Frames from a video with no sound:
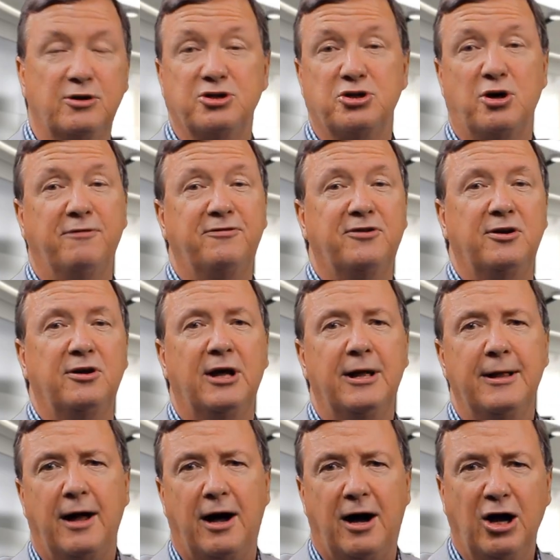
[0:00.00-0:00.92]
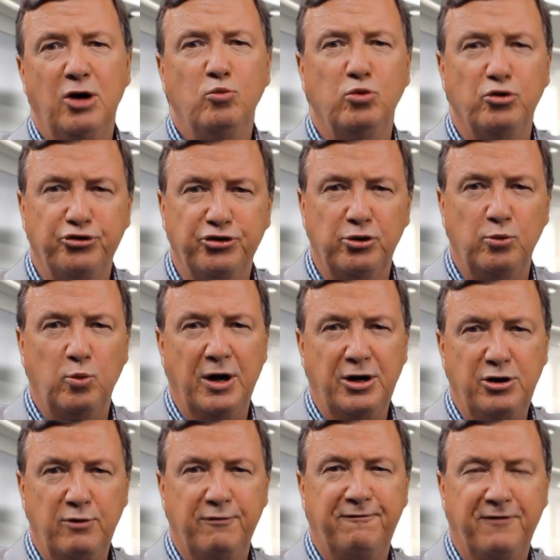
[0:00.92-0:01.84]
Because often I will do,
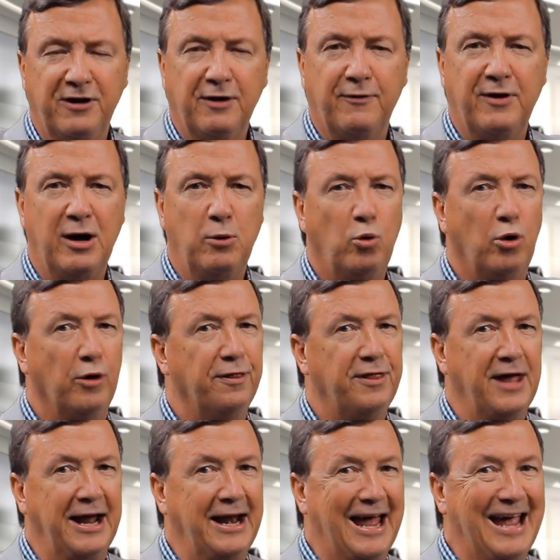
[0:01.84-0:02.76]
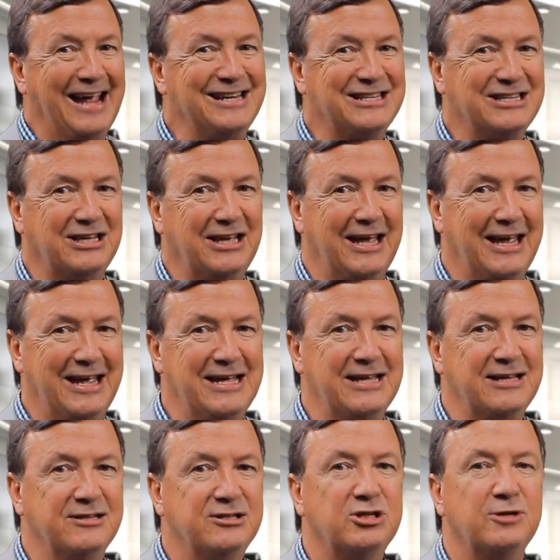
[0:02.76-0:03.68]
when you figure out what that
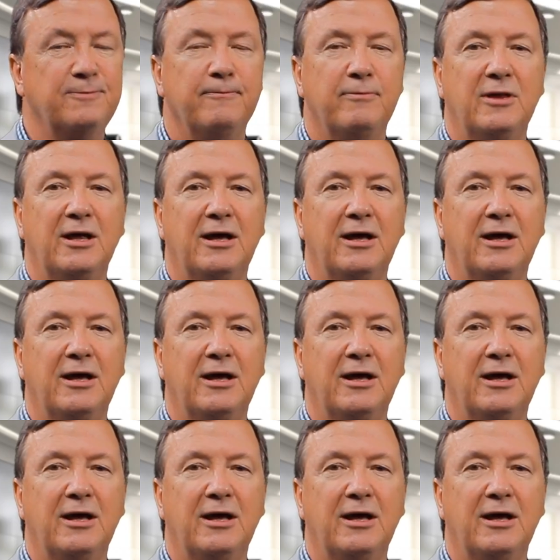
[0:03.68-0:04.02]
80 is